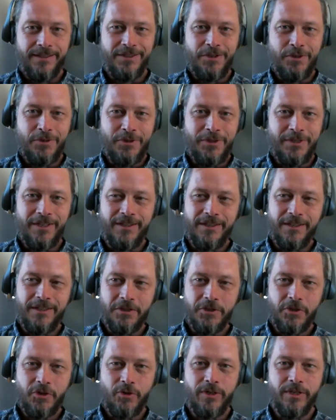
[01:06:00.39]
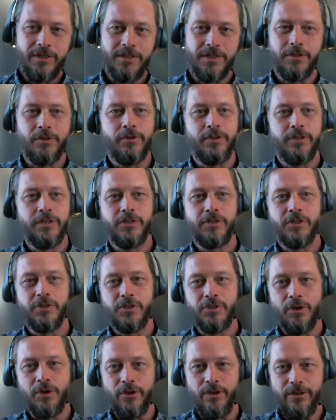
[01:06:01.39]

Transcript: that's used in the industry is 30 inches